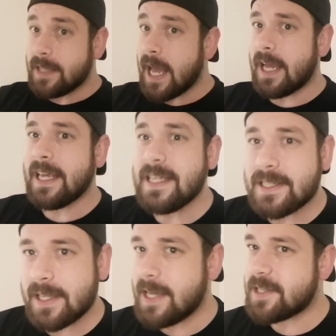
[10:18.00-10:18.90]
Yeah,
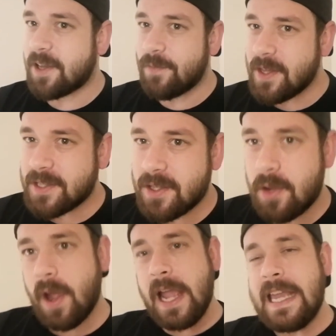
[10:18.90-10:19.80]
he's he's convincing
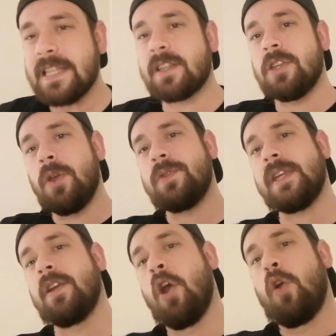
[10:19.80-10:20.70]
you. Uh, he's
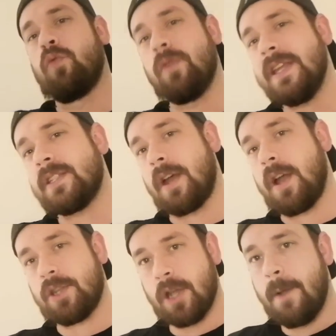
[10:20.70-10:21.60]
using
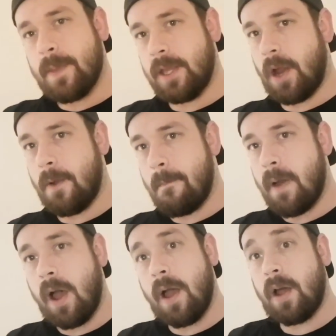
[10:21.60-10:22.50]
research. You know,
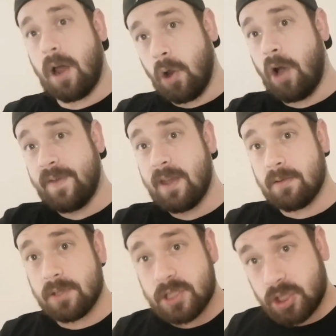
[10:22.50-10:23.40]
uh, a lot of
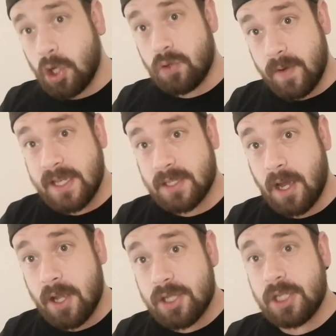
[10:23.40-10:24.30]
it good
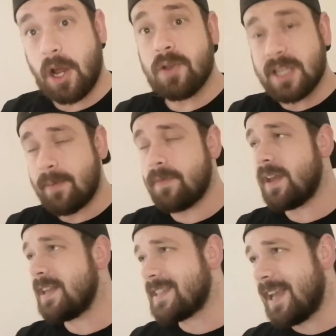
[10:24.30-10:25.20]
research. You know, some of
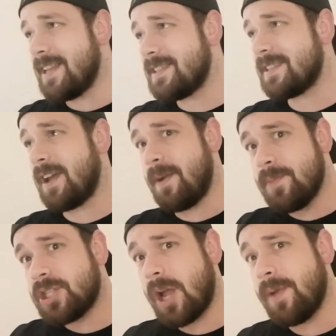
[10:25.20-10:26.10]
it is is
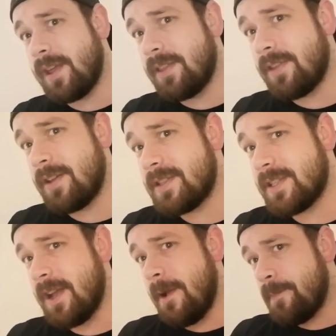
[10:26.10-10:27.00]
um, showing
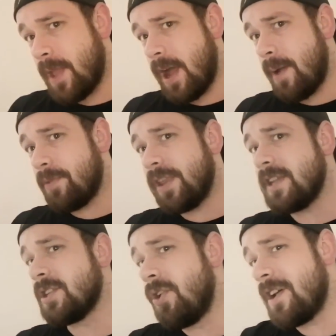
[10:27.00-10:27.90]
that um,
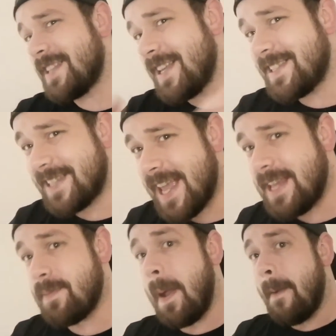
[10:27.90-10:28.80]
things are not as they
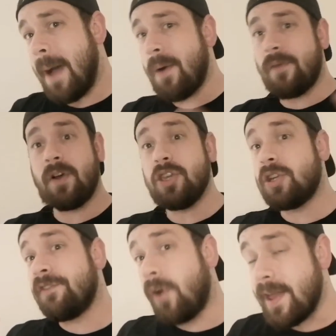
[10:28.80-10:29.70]
seem. However, you
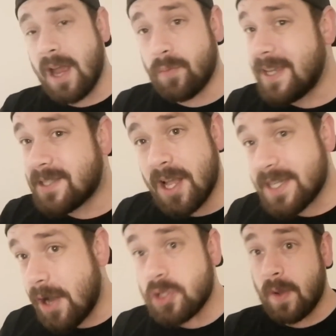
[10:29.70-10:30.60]
can find that
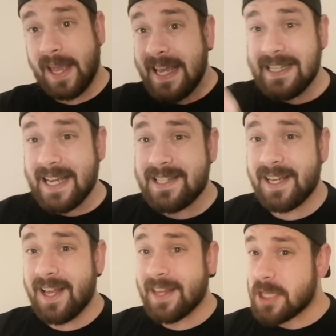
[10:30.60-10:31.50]
research elsewhere. He did.
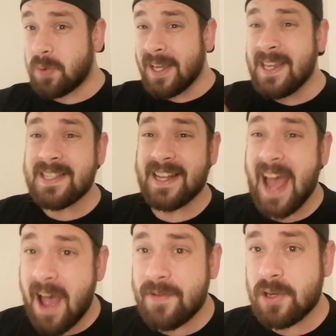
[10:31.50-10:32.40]
That's what he is
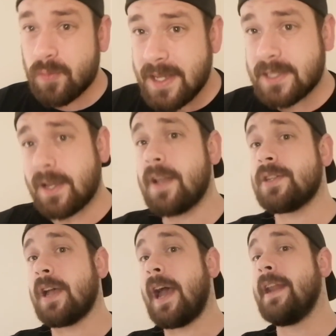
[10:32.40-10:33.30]
an avid
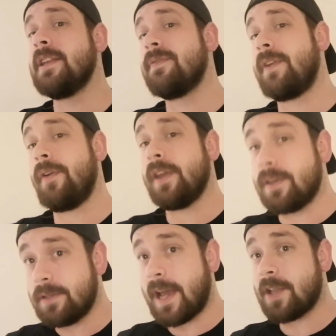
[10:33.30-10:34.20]
researcher, and he's very
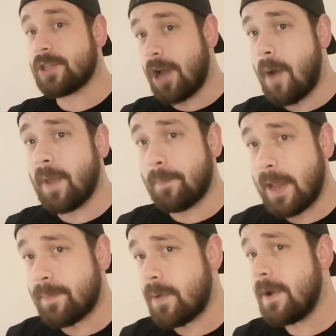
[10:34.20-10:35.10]
good at charming
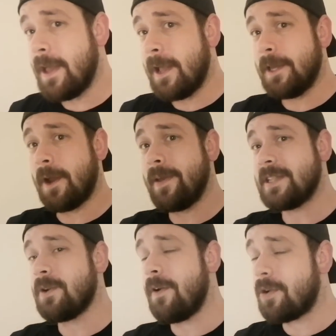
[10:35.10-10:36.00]
people. You know,
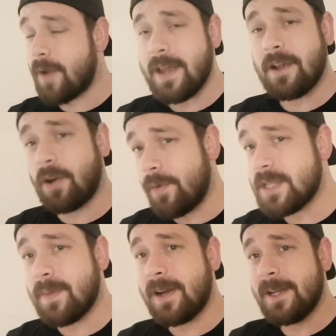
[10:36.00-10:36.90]
he's got a great
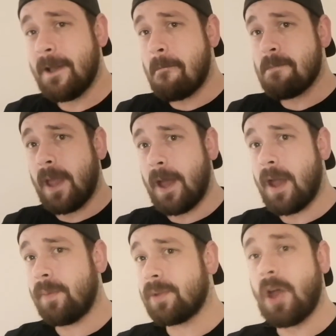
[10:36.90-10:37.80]
charisma.
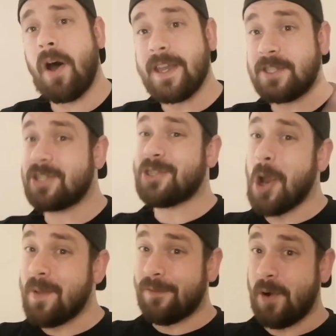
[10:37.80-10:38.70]
Um, guys, just
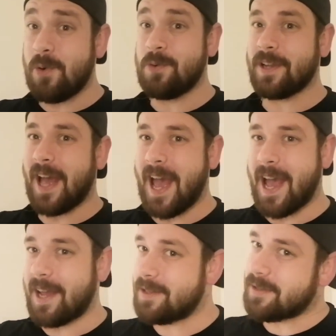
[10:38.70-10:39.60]
don't be fooled.
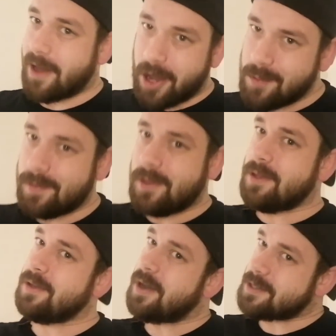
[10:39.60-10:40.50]
And I,
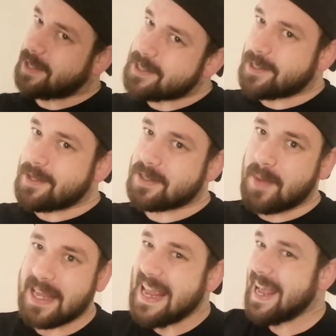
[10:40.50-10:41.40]
you guys are listening to
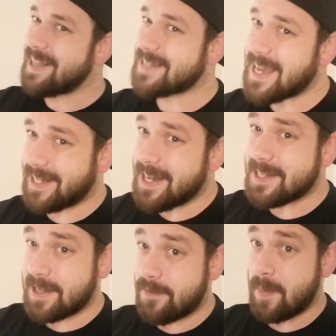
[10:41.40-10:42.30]
me and taking in
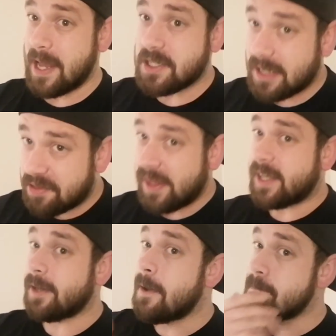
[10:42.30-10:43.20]
this information and
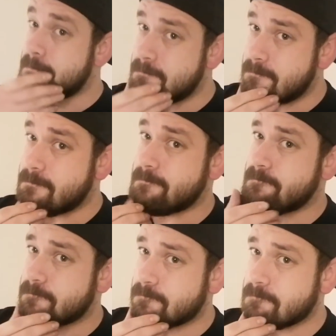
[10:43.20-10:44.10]
thinking,
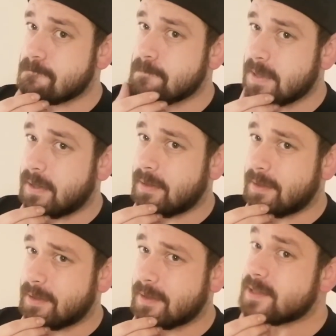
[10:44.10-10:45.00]
hmm,
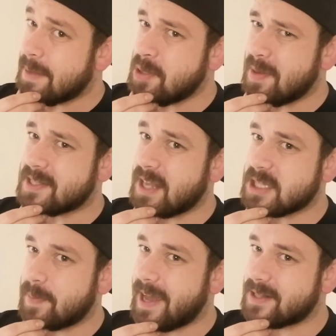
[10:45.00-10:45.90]
Seems a bit
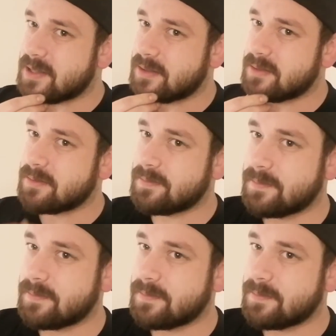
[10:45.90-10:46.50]
suspect.